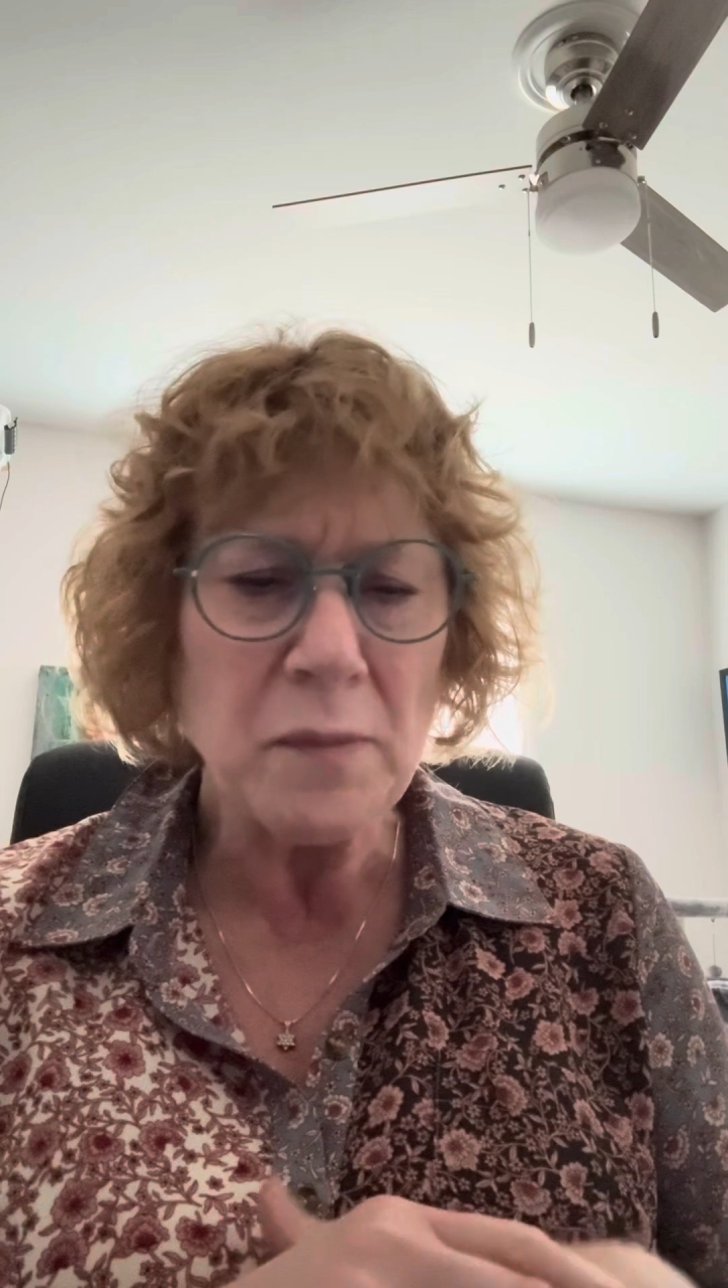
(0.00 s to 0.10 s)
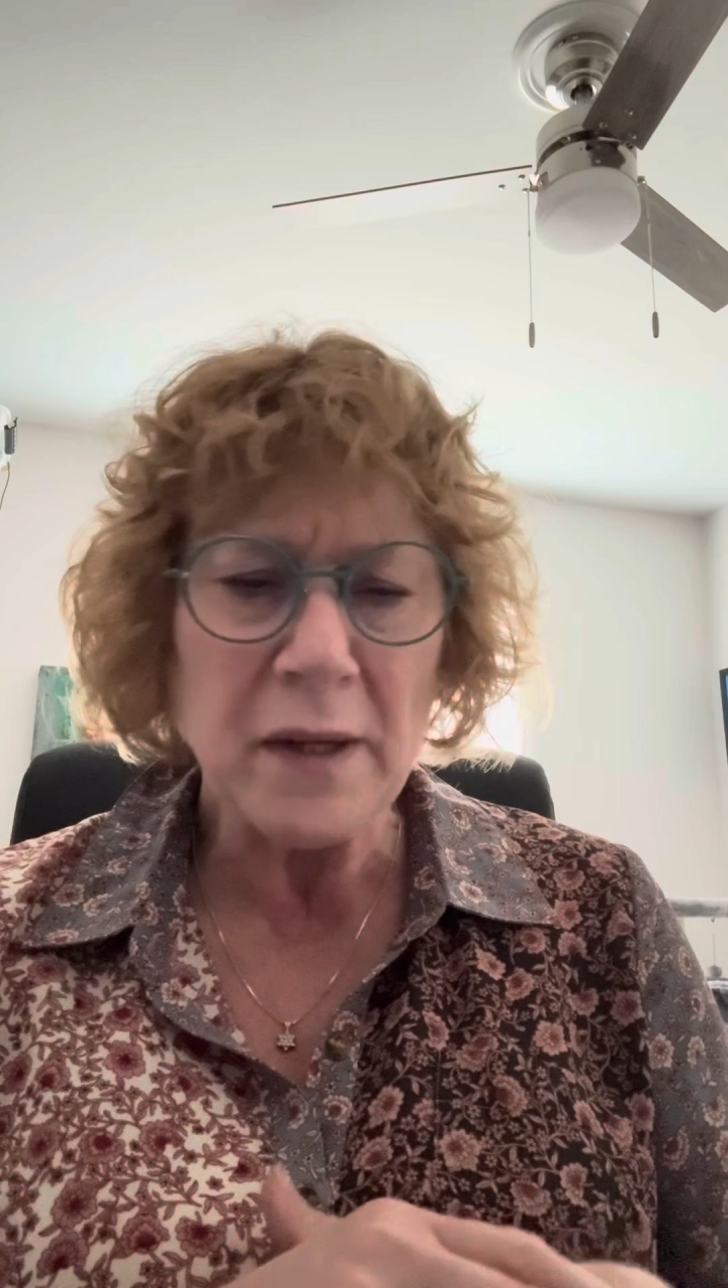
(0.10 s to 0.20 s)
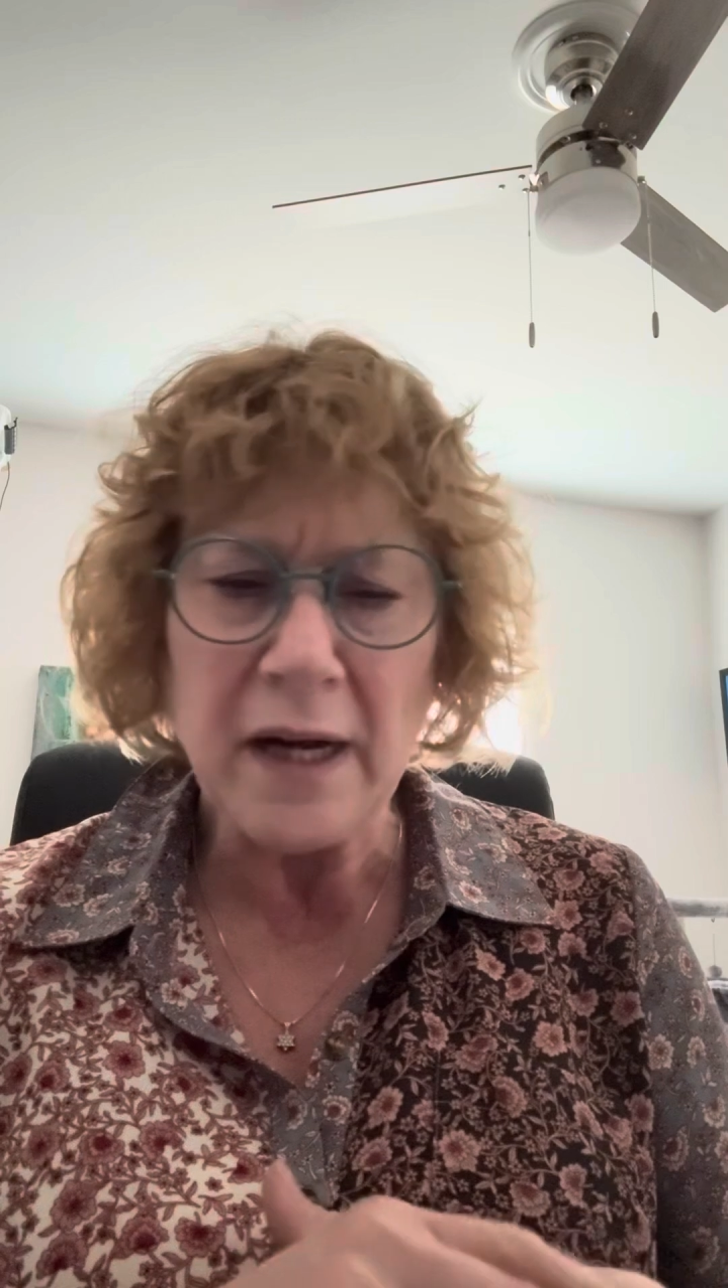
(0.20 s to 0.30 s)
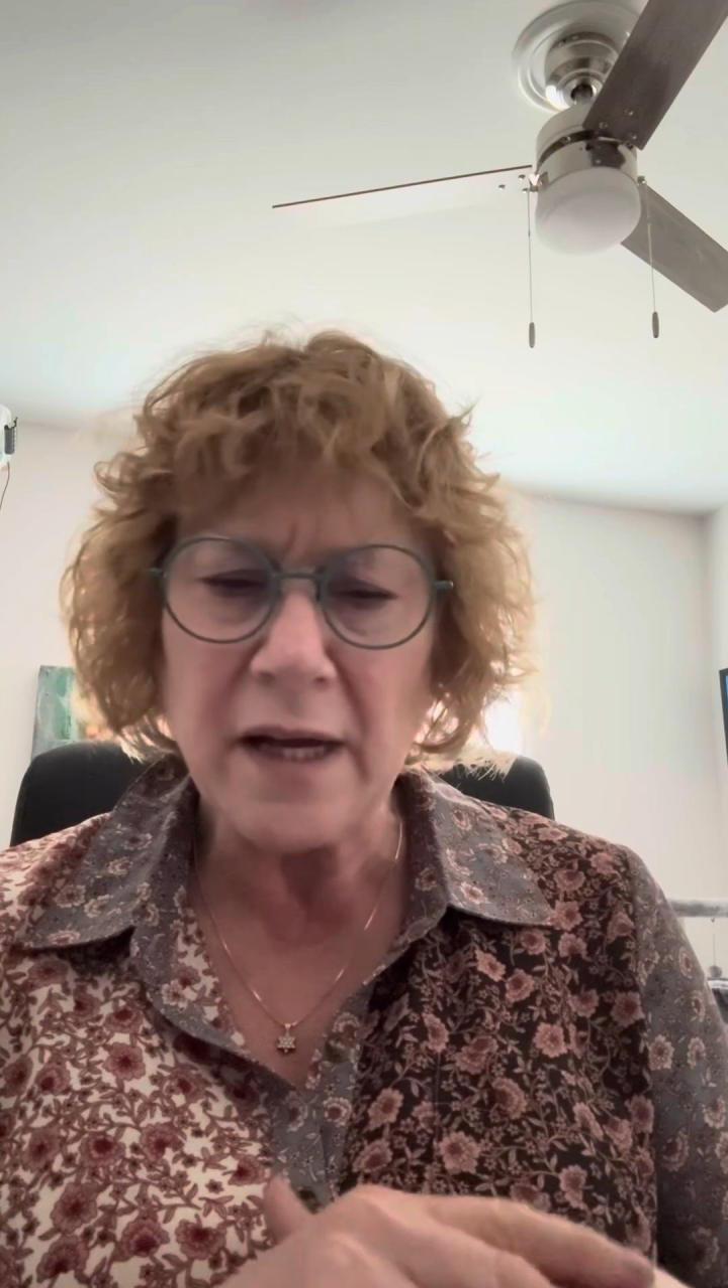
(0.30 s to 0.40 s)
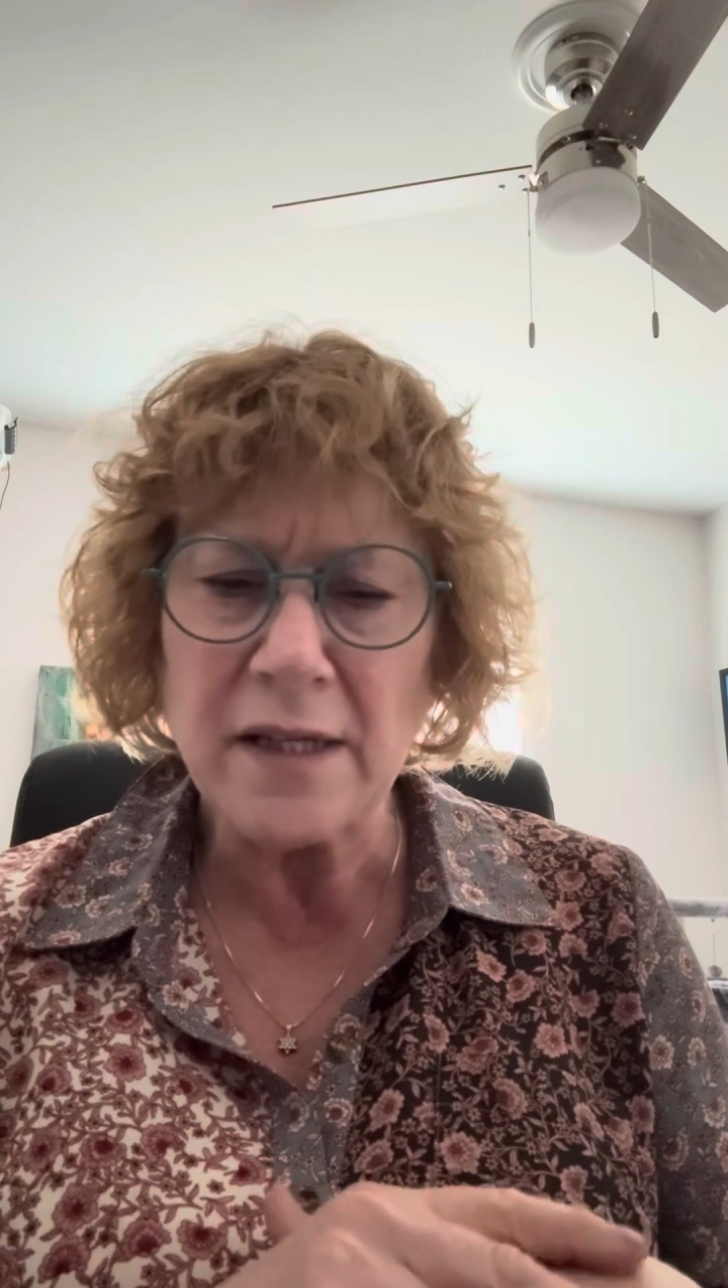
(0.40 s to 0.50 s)

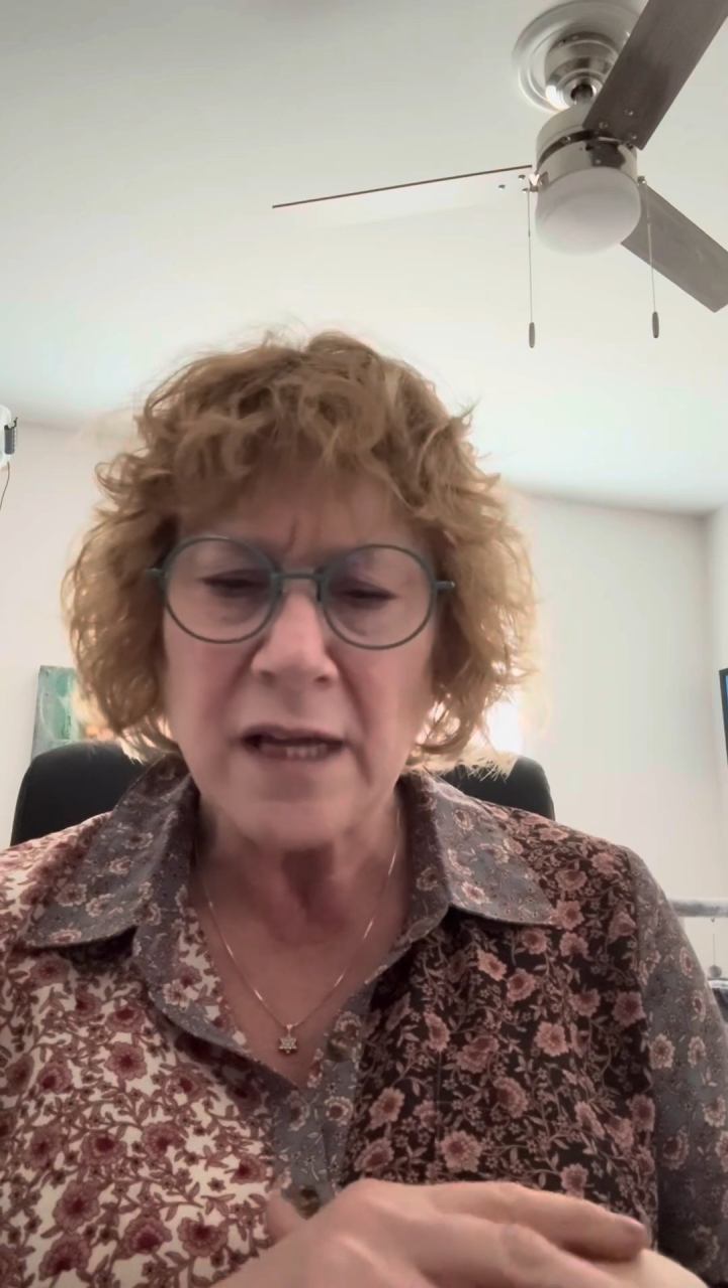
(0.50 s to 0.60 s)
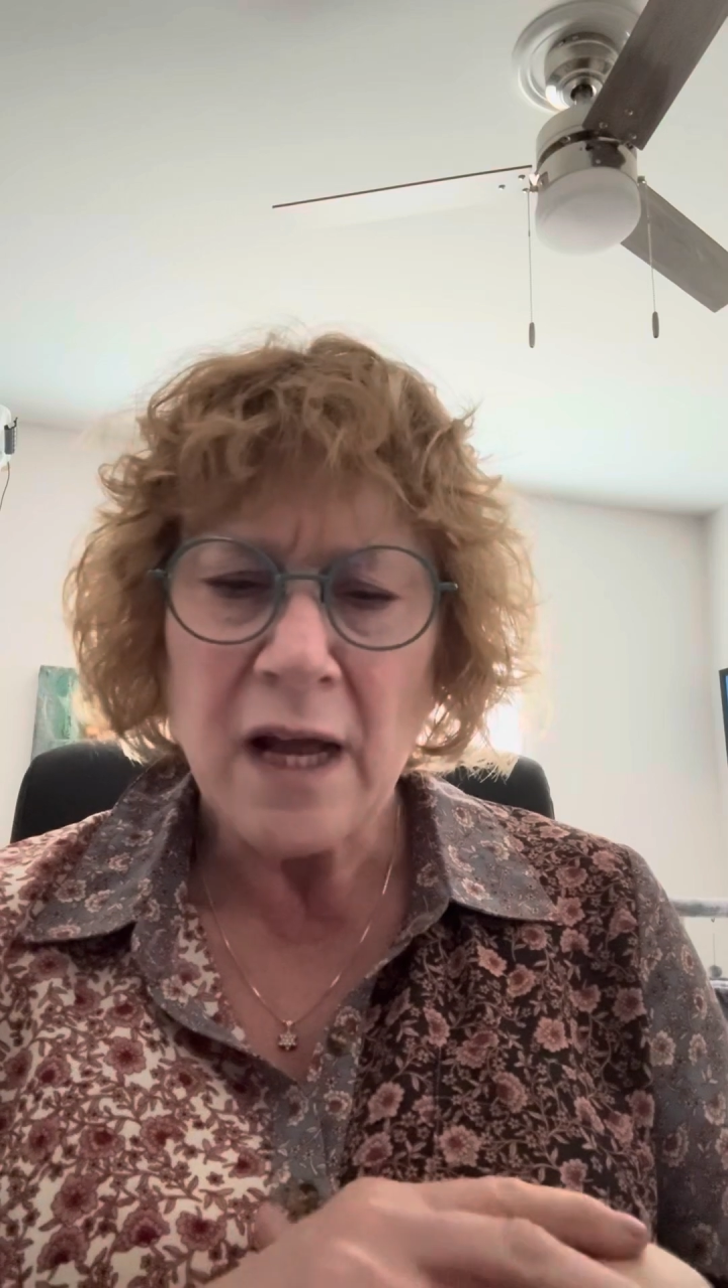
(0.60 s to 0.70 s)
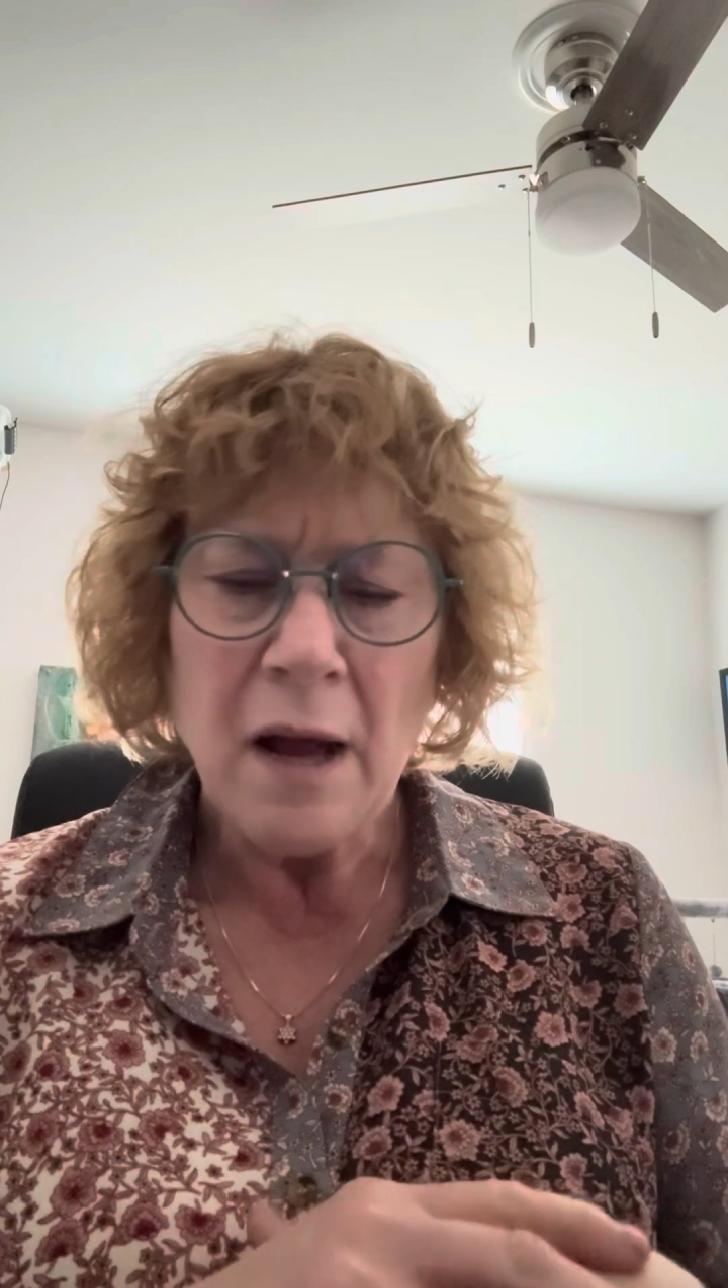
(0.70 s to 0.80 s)
because,